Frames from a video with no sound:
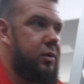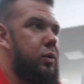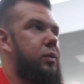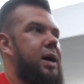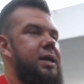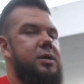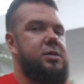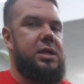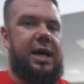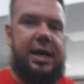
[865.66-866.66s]
Why
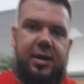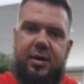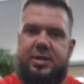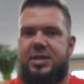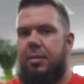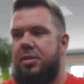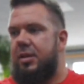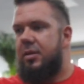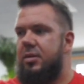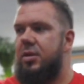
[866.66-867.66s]
not like
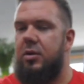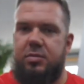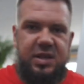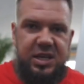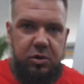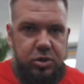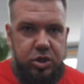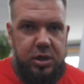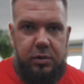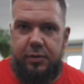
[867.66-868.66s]
something, you know, the
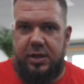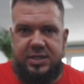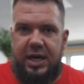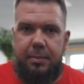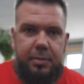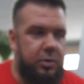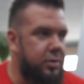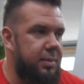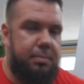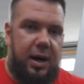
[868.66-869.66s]
usual, for example,
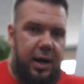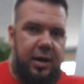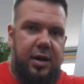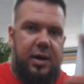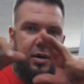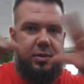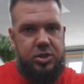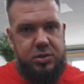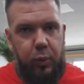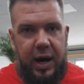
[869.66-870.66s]
the bar, which
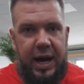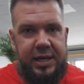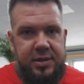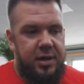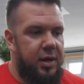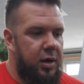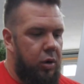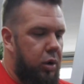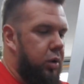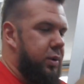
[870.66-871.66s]
is wide
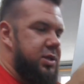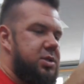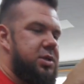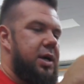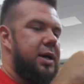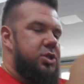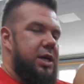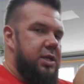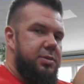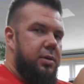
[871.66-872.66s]
or which
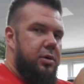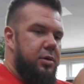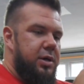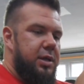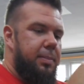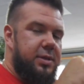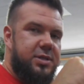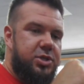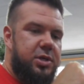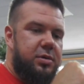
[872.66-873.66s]
changeable in the
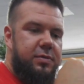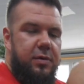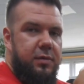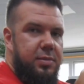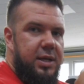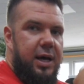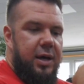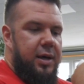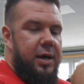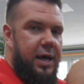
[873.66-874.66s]
position from the
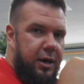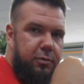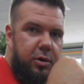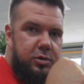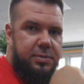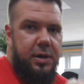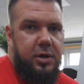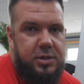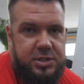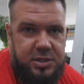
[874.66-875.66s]
elbows,
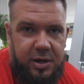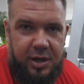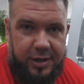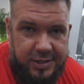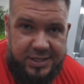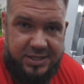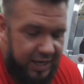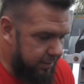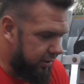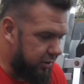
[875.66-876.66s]
because on the
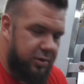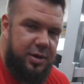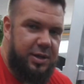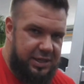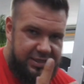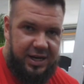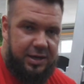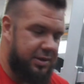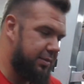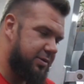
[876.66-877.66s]
table, in the
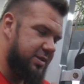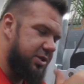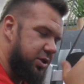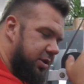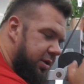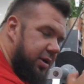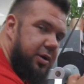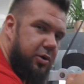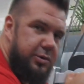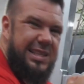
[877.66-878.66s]
starting position,
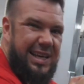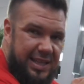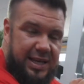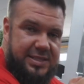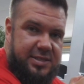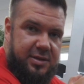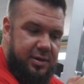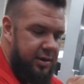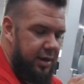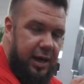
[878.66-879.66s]
it goes like this,
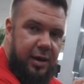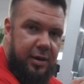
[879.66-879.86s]
yeah?